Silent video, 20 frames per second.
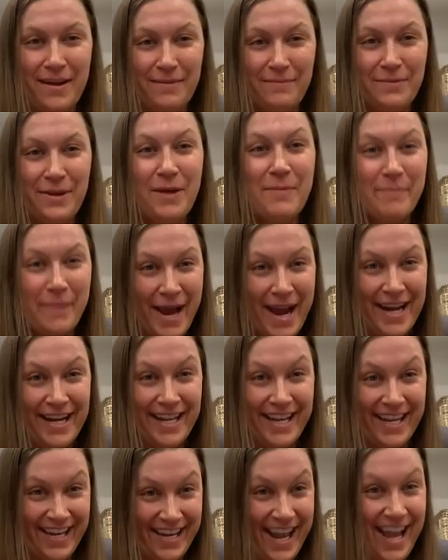
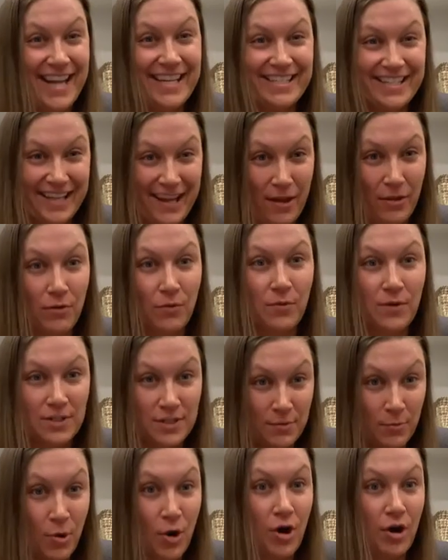combining an egg together with
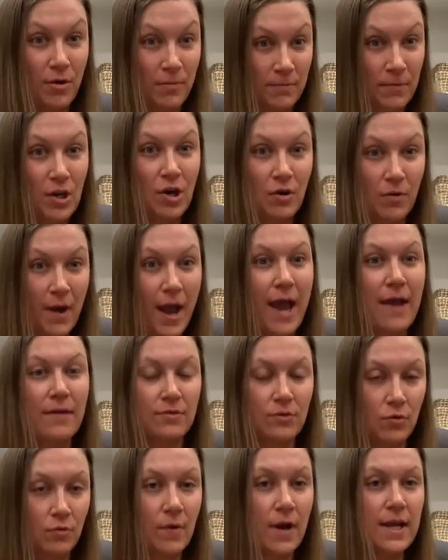sperm, you know, at the
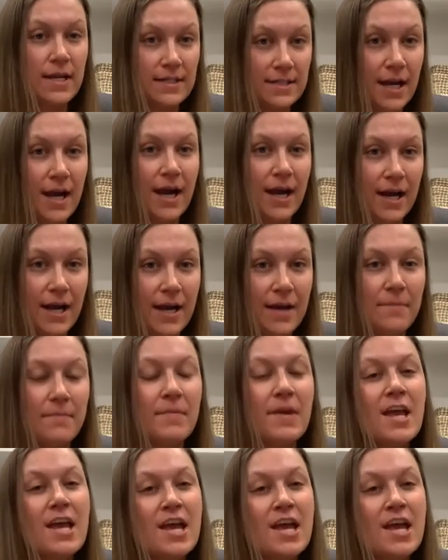right time.